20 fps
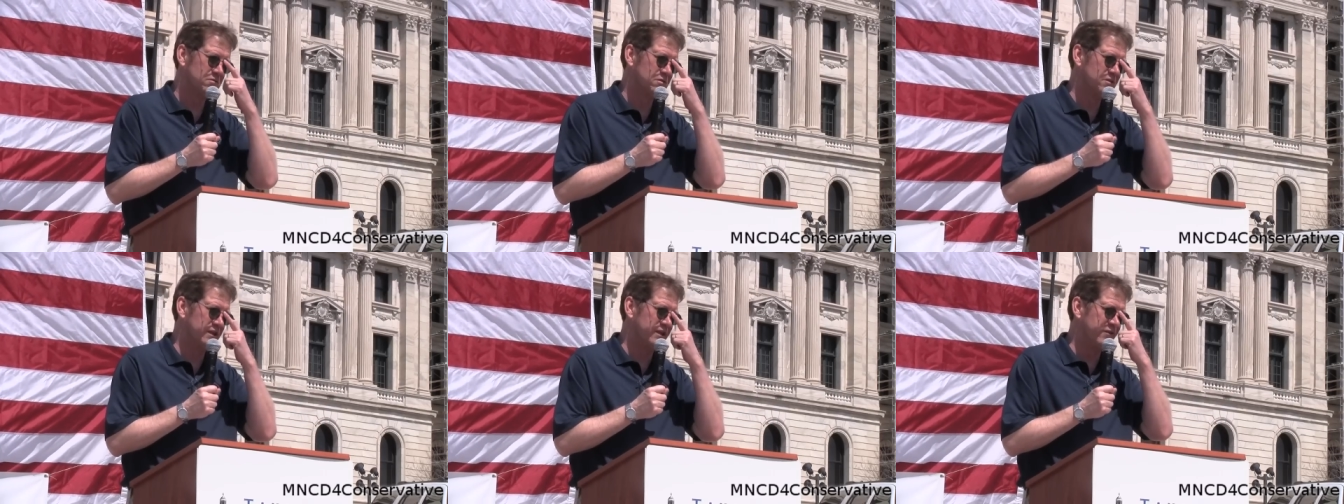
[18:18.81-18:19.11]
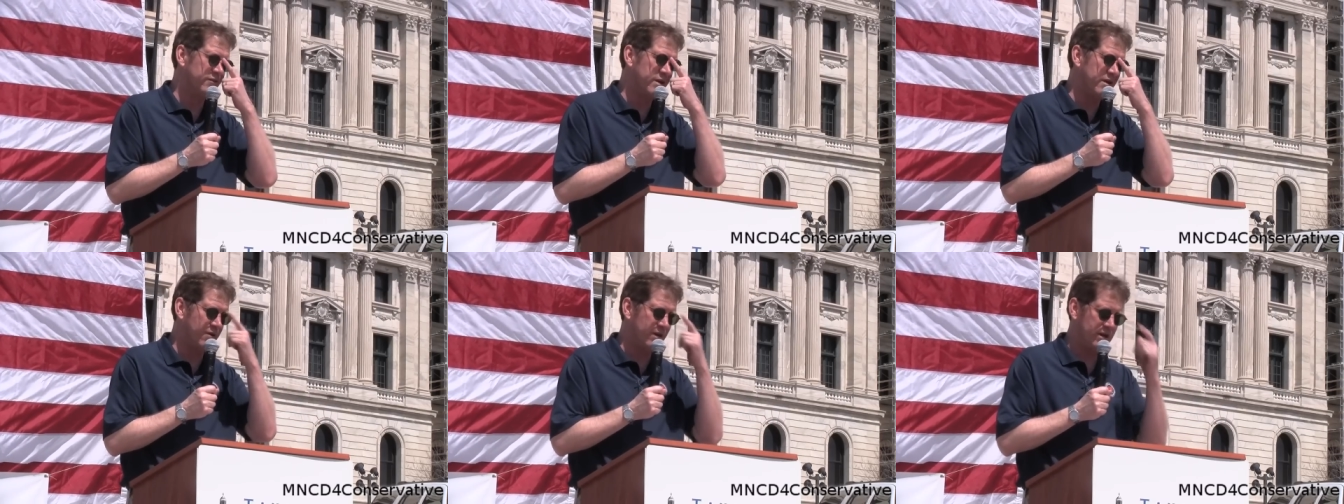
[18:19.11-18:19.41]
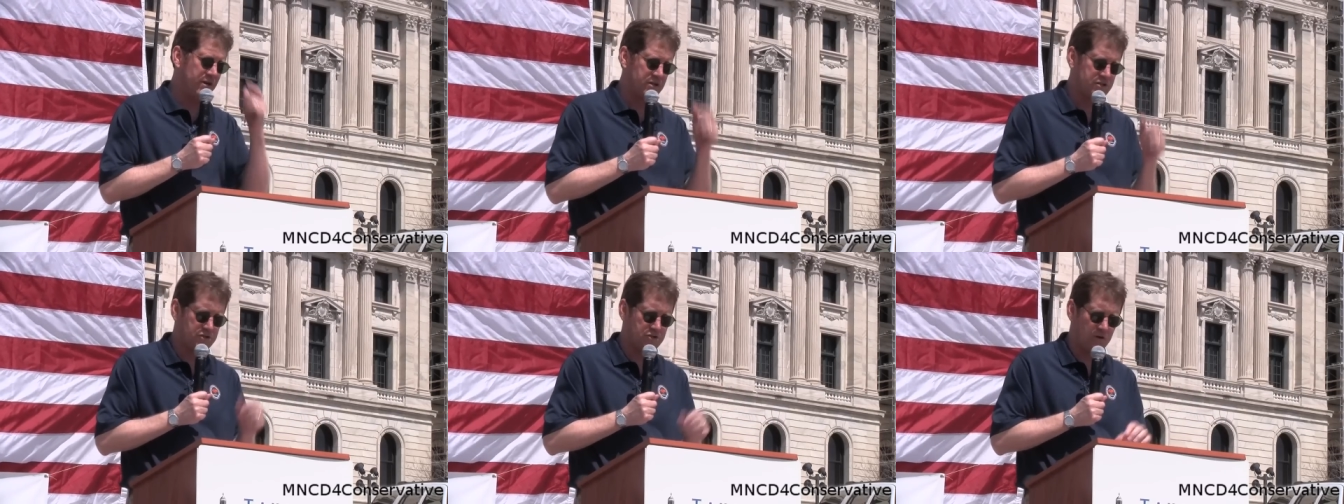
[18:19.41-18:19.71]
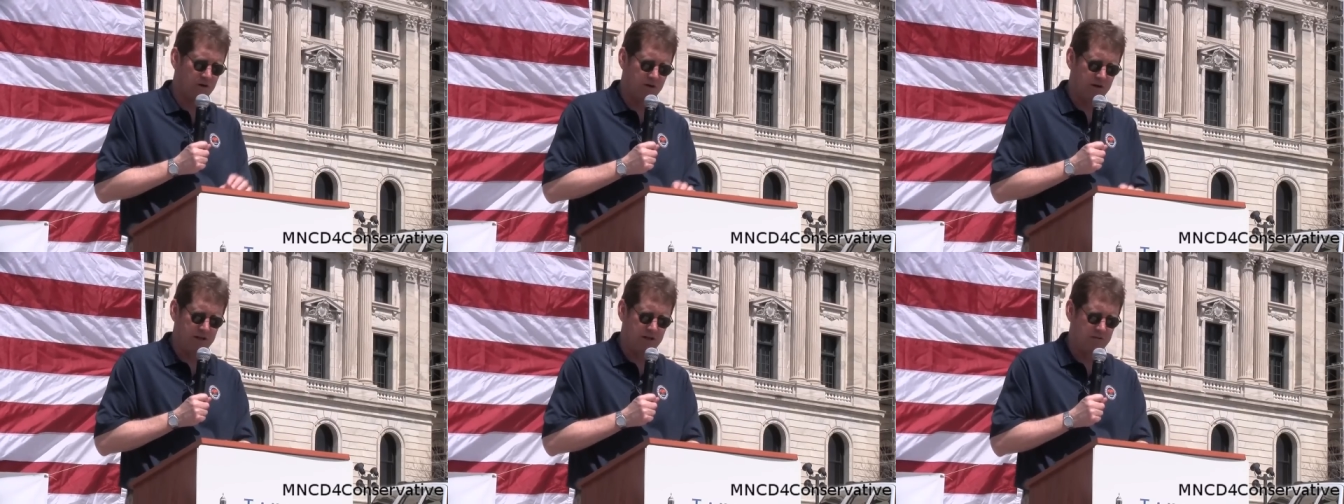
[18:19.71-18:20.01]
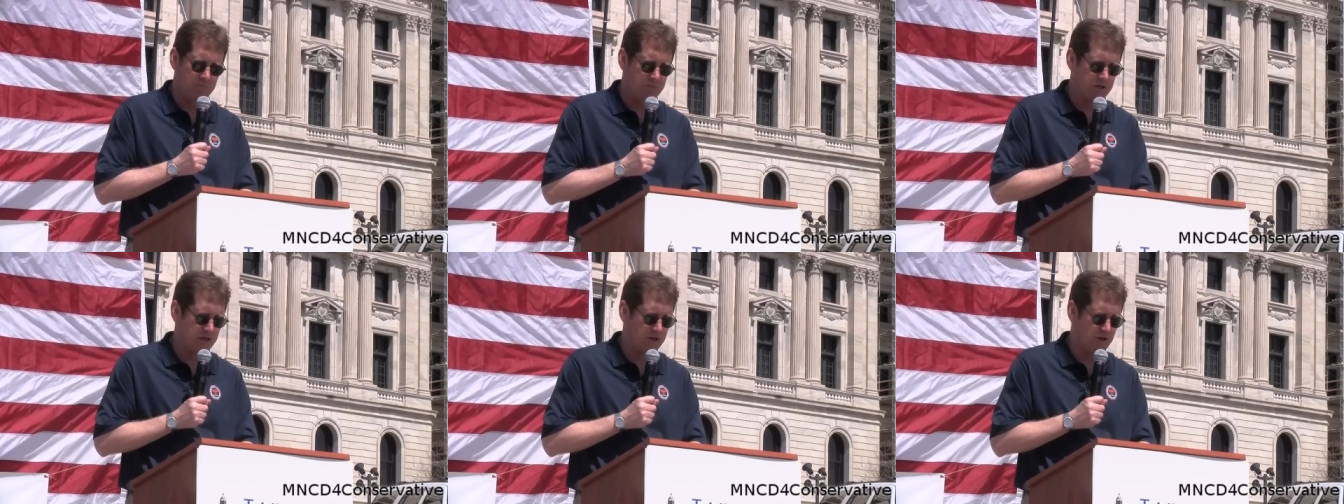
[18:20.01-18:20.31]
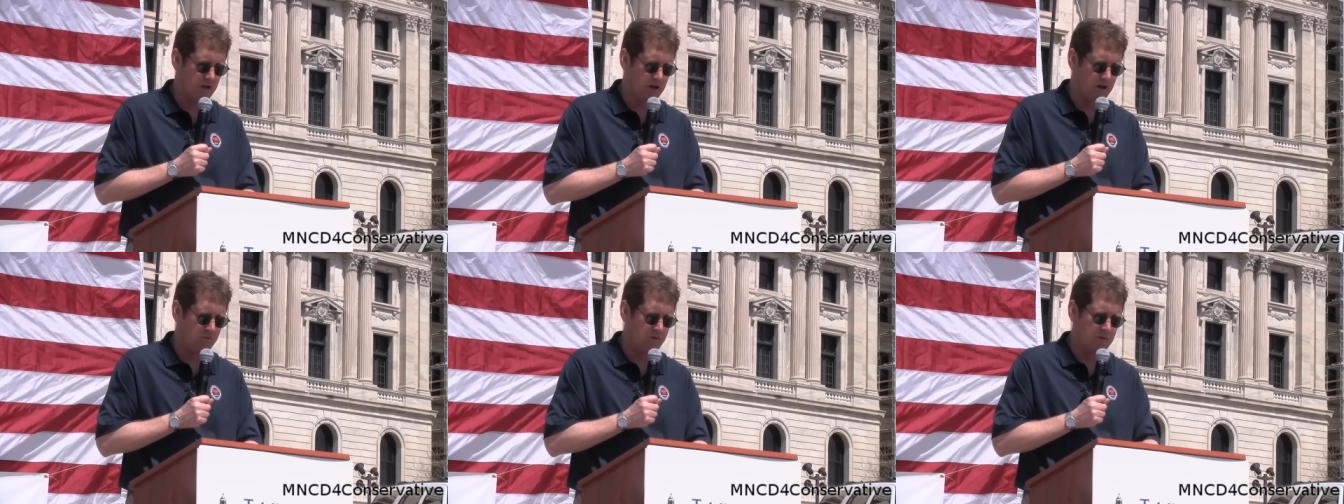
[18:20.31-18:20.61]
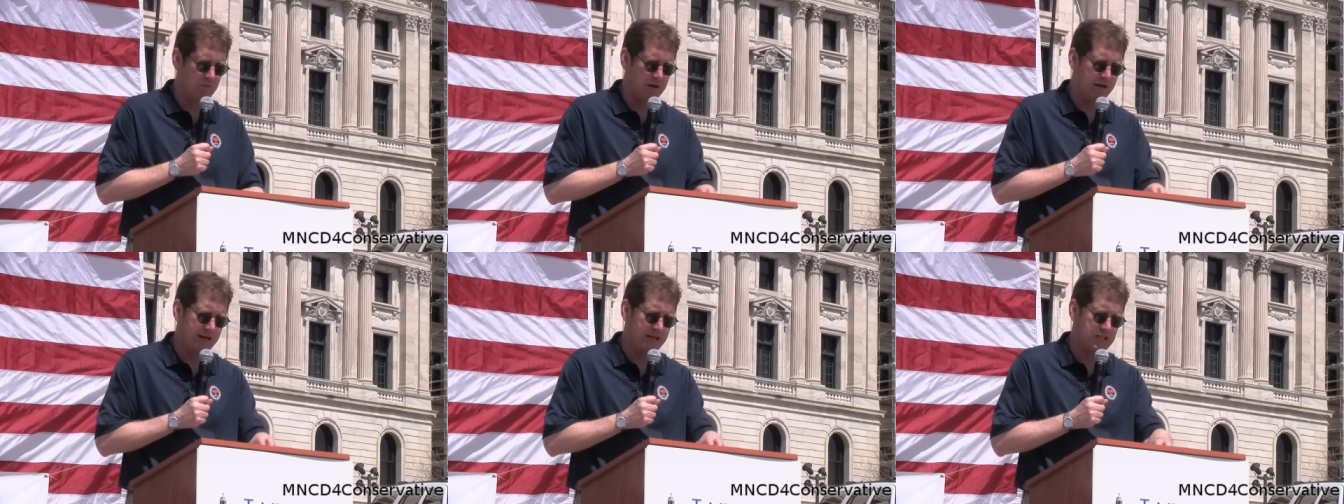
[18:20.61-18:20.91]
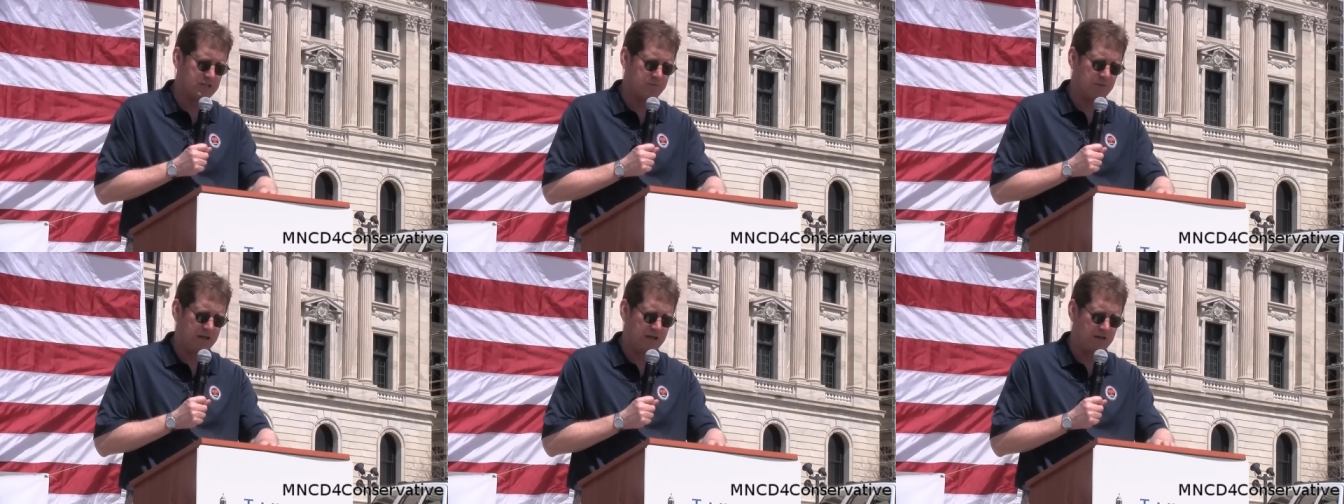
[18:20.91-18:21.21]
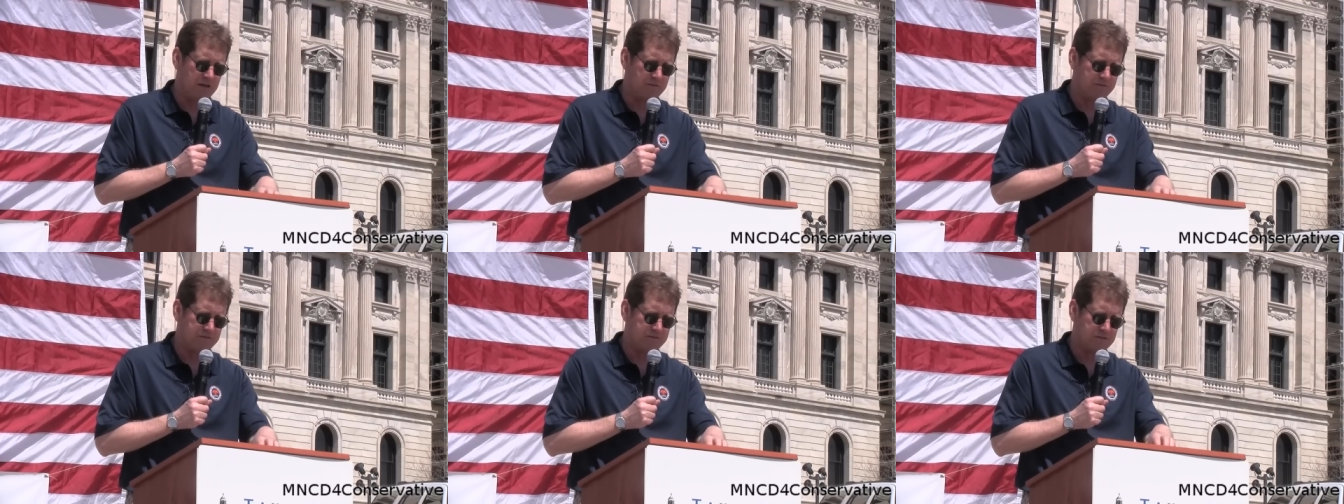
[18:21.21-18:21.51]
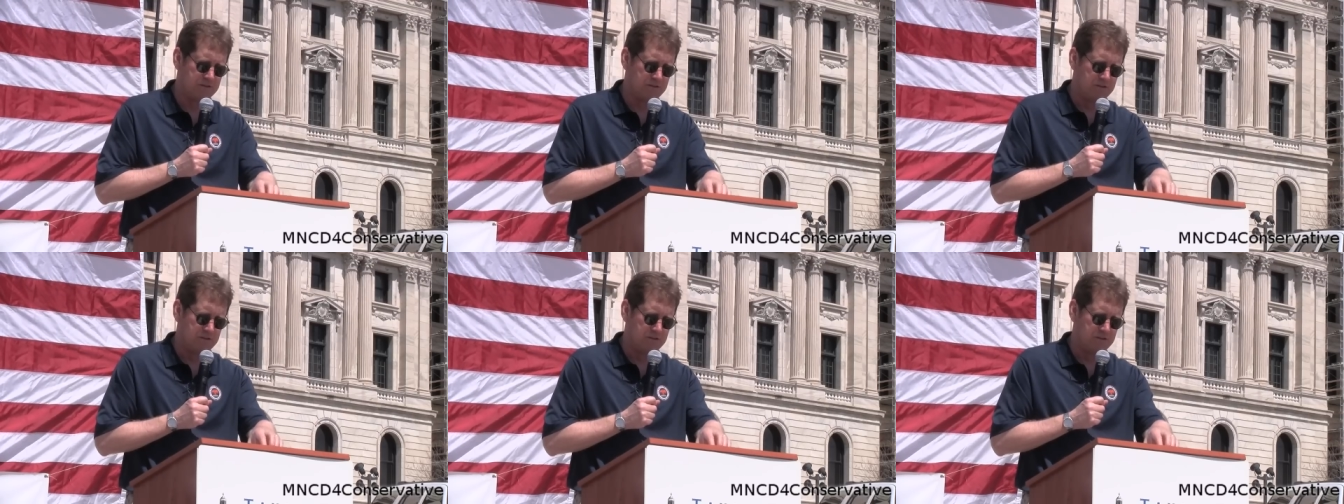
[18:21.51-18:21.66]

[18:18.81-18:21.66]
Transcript: literary historian, but it all reminds me of,